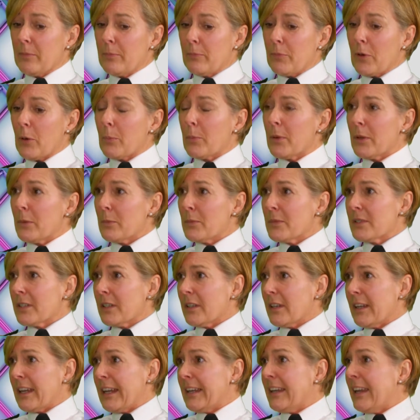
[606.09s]
problems
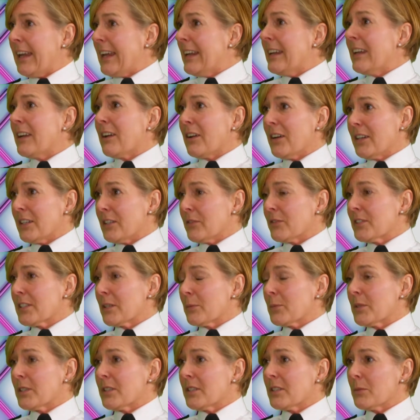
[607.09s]
that uh, any, any kind of
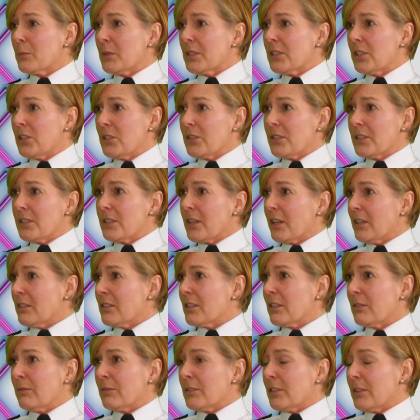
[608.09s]
substance misuse is going
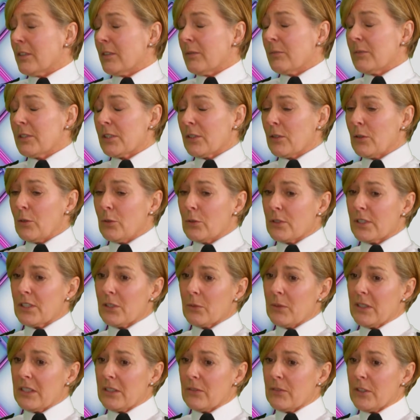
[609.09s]
to, to, to, cause
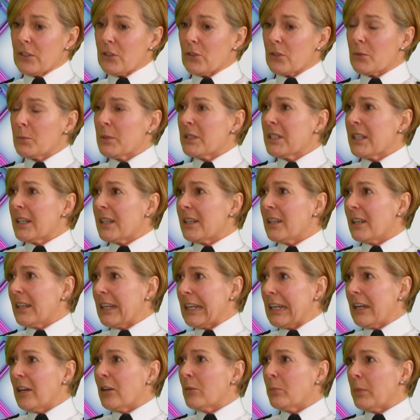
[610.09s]
to individuals, particularly
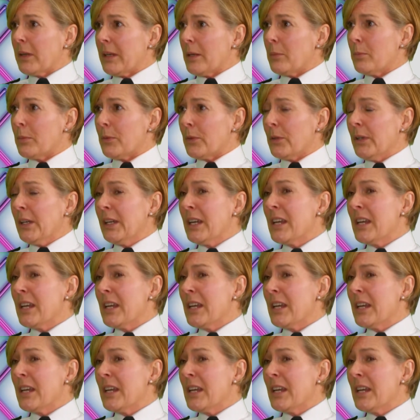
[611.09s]
young people.